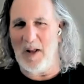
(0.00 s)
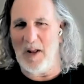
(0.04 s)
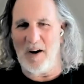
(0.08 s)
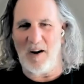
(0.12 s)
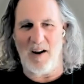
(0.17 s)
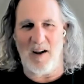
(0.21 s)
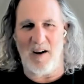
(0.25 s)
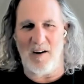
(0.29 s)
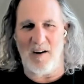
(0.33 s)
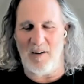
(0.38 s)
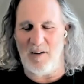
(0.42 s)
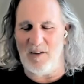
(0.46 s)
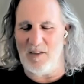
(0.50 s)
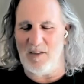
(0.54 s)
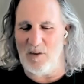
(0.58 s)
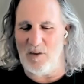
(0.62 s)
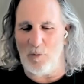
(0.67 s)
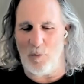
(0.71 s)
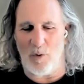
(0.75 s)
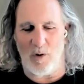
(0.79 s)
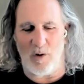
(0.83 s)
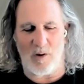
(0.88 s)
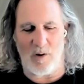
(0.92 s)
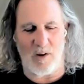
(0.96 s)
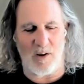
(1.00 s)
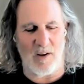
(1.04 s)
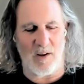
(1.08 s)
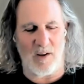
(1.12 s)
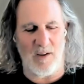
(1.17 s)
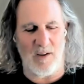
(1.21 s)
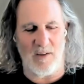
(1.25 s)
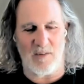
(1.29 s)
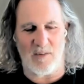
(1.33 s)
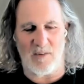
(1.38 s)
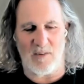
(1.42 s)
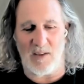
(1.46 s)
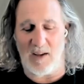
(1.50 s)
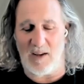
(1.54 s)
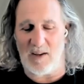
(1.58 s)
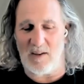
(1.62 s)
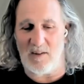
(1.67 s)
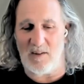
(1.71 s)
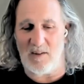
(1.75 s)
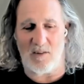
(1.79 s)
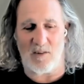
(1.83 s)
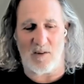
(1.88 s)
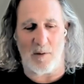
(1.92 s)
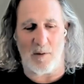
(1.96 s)
No matter how good the work is, they
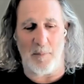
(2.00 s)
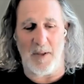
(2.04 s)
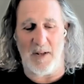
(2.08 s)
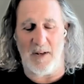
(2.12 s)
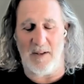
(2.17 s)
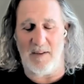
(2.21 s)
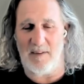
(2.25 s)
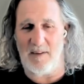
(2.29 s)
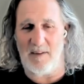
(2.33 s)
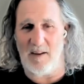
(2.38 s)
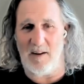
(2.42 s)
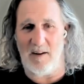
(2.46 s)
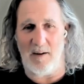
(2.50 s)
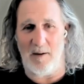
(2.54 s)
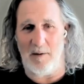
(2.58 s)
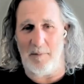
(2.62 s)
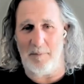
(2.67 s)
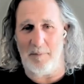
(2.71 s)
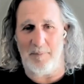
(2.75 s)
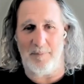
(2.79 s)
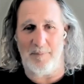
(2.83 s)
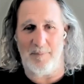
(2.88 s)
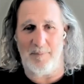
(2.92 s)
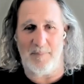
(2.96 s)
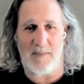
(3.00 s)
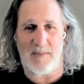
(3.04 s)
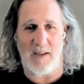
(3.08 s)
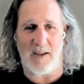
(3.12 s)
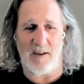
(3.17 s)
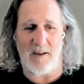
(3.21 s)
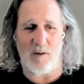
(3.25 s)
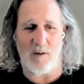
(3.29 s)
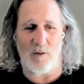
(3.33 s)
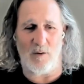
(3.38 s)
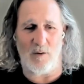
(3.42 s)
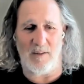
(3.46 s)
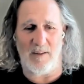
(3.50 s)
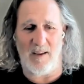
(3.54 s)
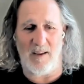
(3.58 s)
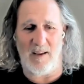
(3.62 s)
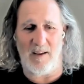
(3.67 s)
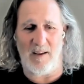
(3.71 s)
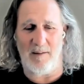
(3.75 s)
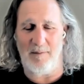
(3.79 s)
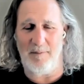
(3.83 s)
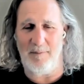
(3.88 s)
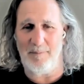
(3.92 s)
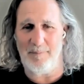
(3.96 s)
could just come in and say, nope, take it all
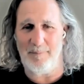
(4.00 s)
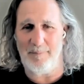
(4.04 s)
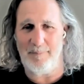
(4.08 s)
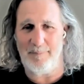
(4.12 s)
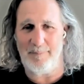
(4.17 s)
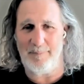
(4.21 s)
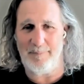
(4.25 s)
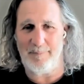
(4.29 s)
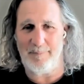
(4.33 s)
down.